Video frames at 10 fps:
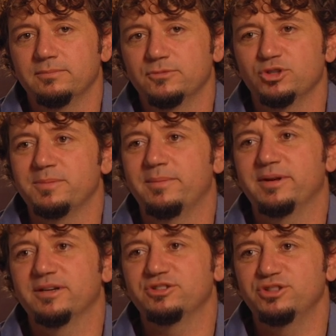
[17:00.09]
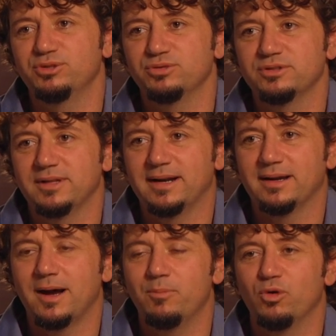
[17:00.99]
So it's my big excuse that
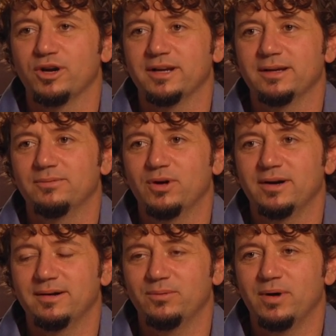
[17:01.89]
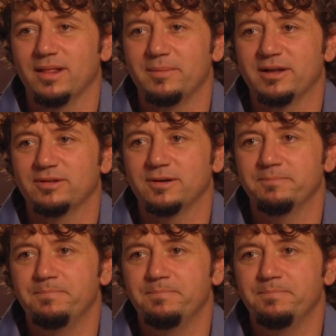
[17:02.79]
I'm working while I'm out there.